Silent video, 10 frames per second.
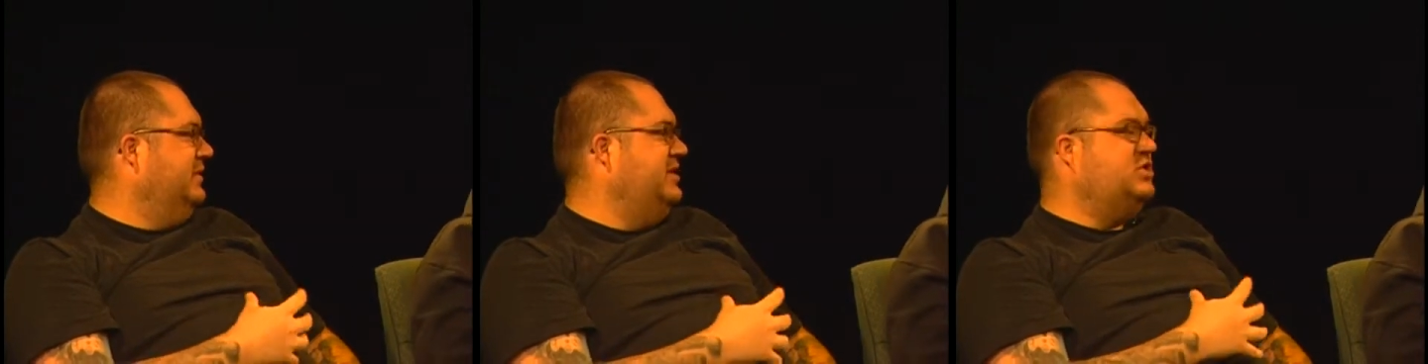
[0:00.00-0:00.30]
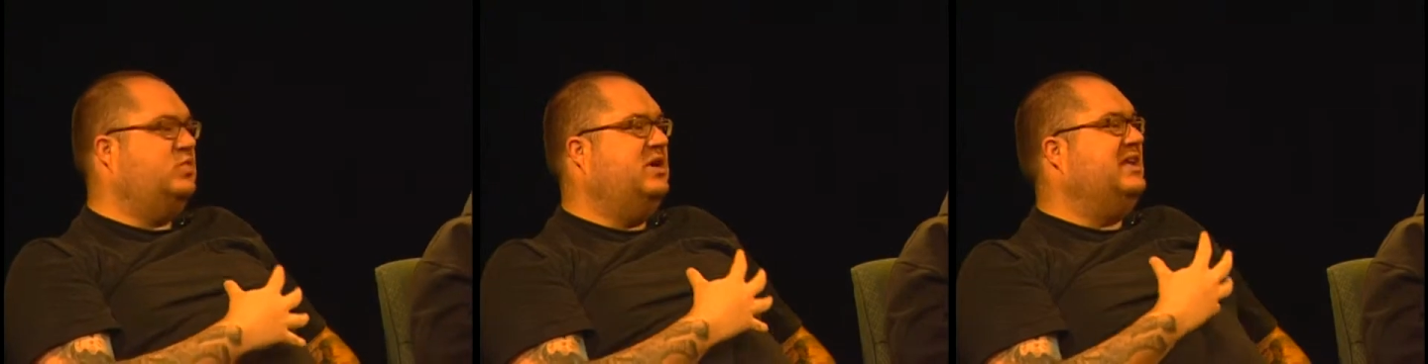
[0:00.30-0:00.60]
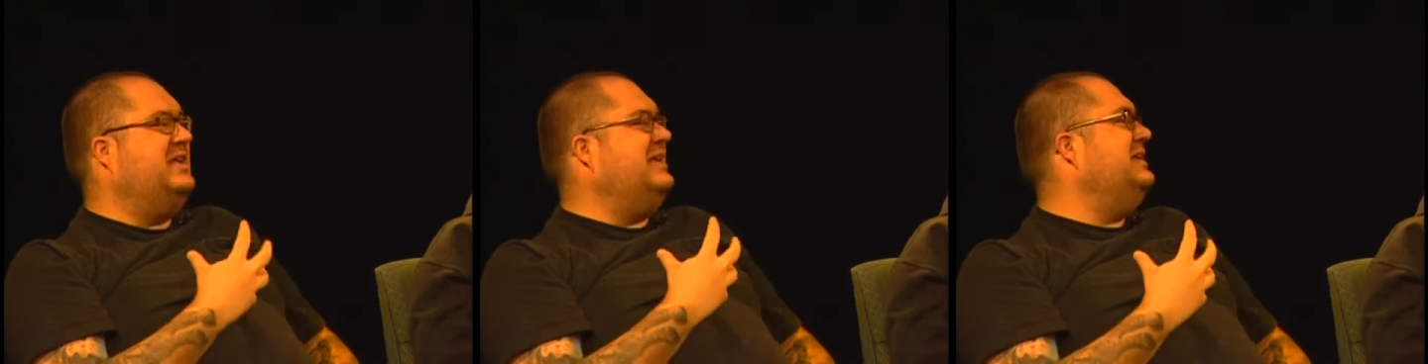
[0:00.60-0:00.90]
They just want
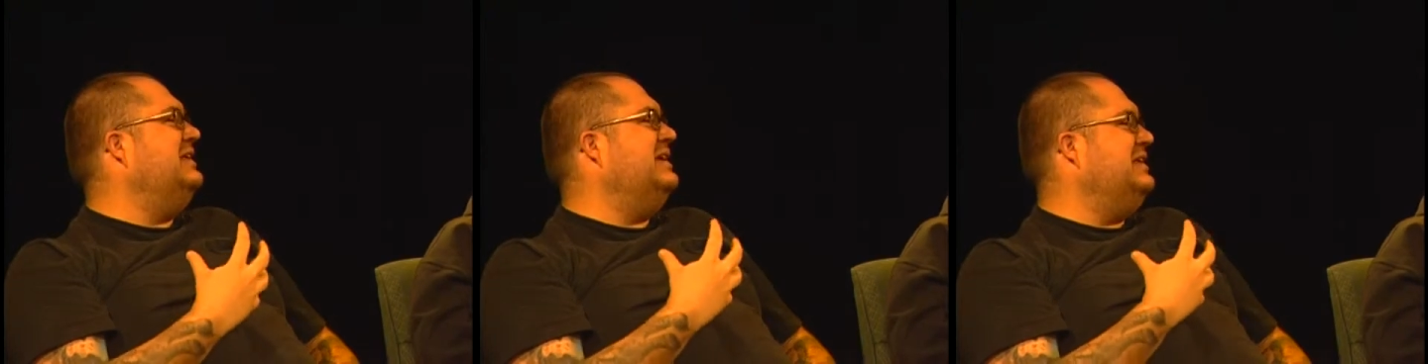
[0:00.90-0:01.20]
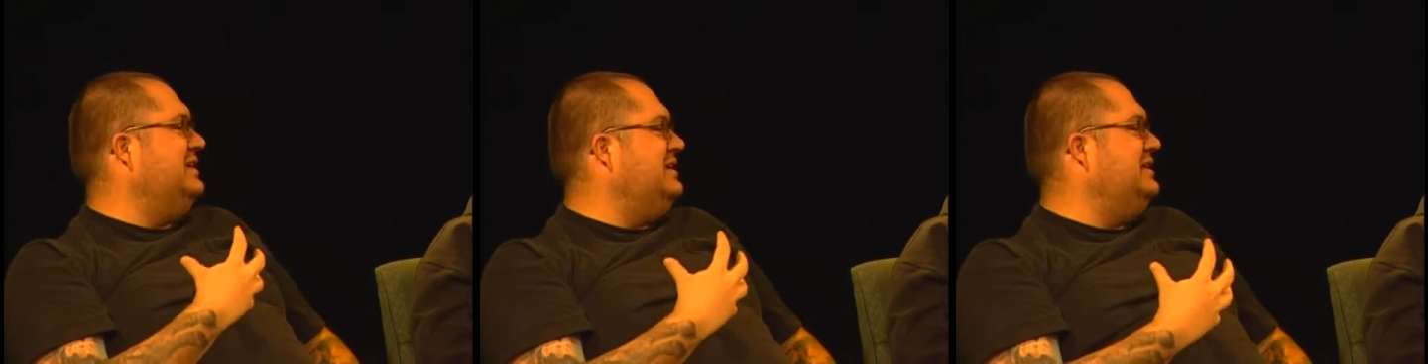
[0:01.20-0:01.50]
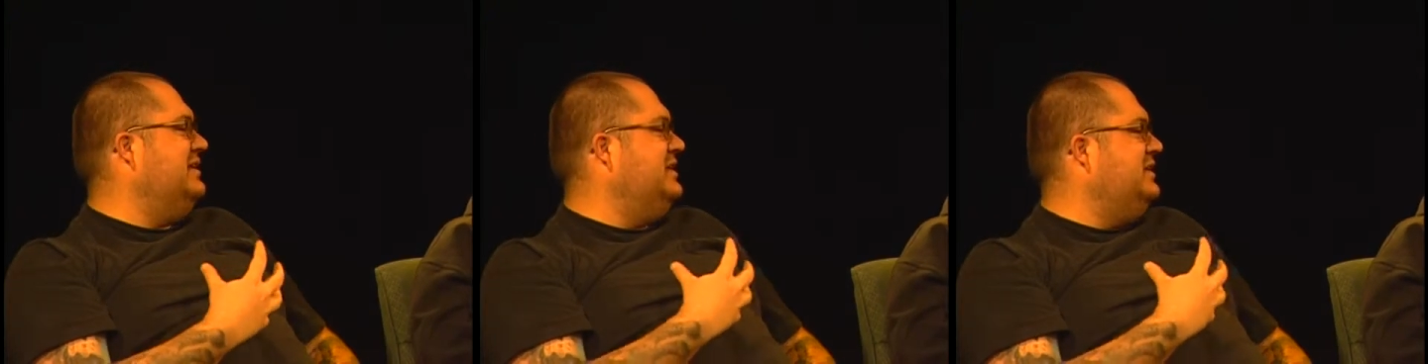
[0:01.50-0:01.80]
to eat and
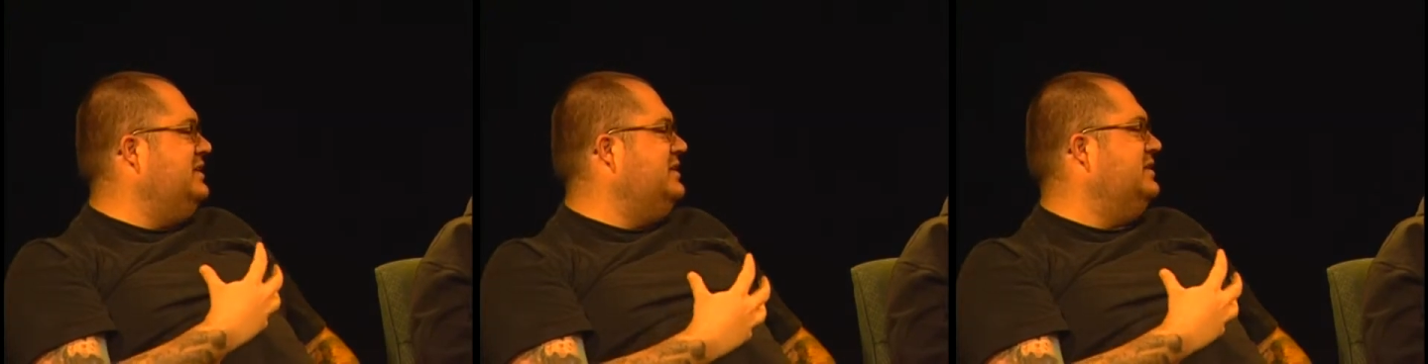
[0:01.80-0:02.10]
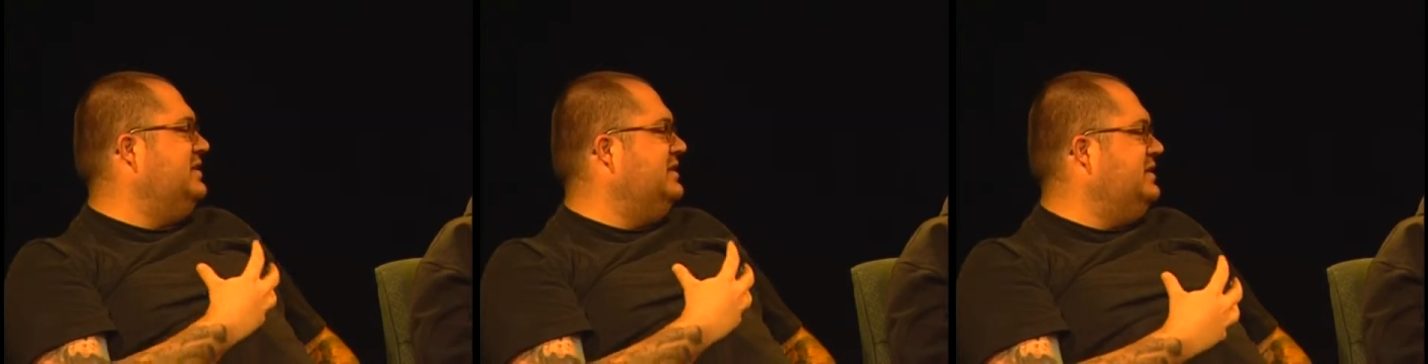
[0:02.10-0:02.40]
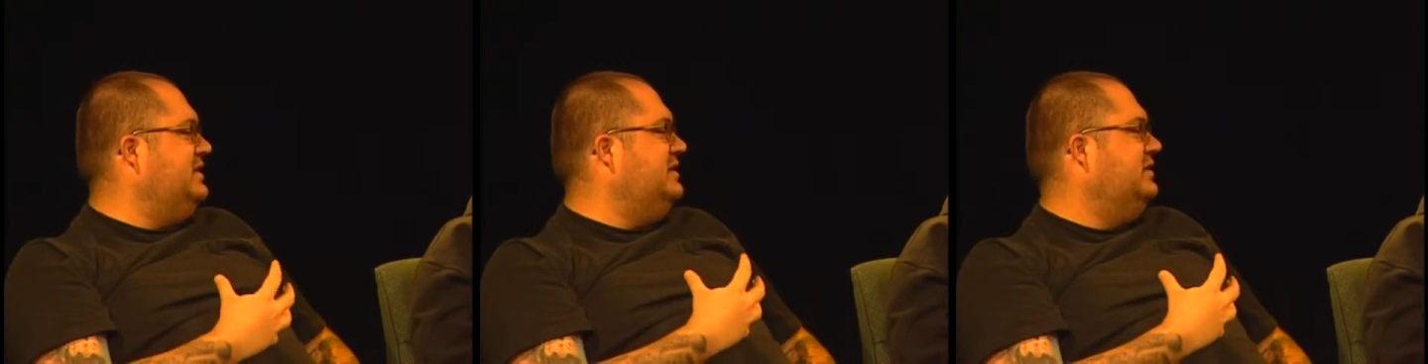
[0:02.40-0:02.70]
eat and eat and
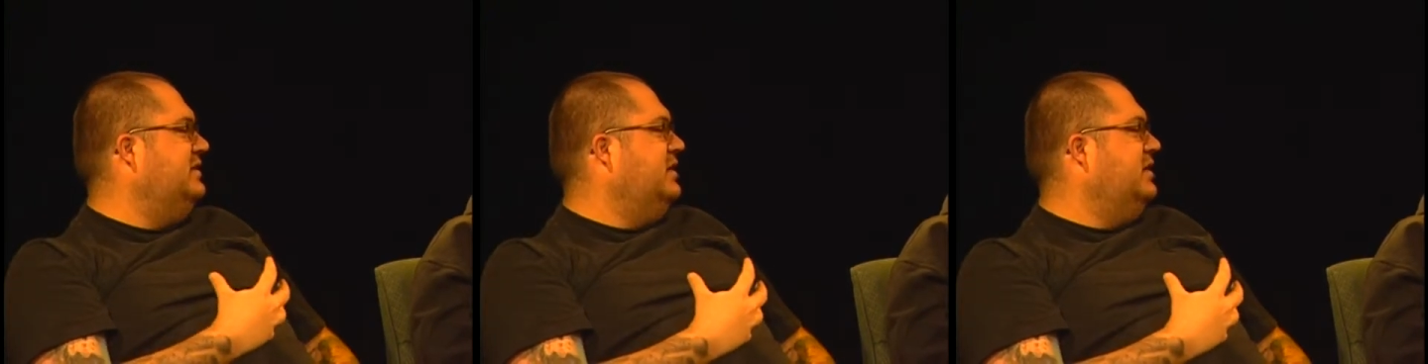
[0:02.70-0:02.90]
eat.